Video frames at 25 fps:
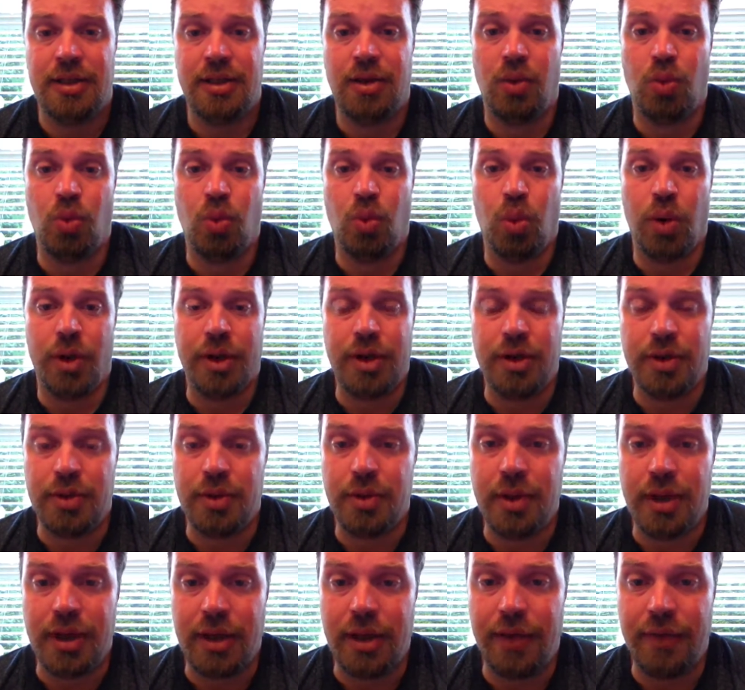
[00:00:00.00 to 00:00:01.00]
what you're
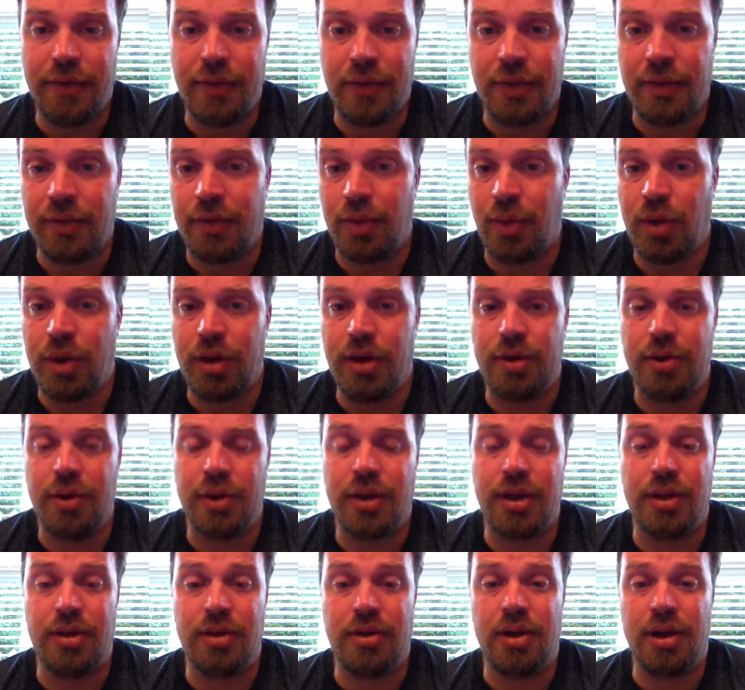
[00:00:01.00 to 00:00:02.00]
doing, if what you're
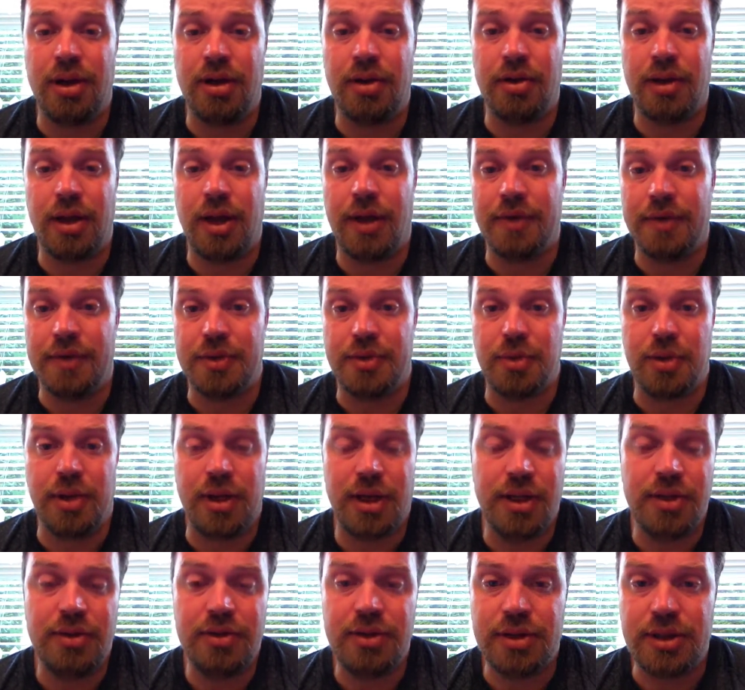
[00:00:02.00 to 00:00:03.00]
doing in your life is
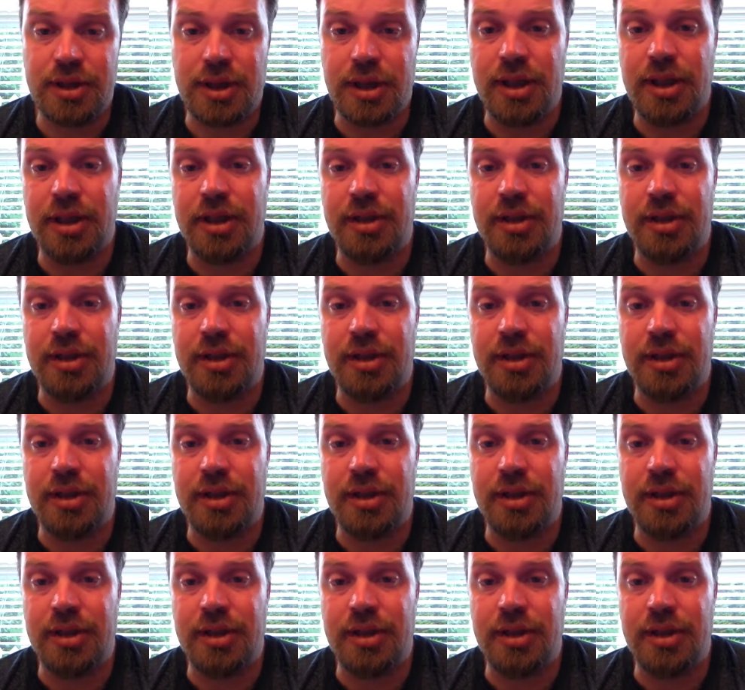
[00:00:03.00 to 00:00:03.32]
really interesting,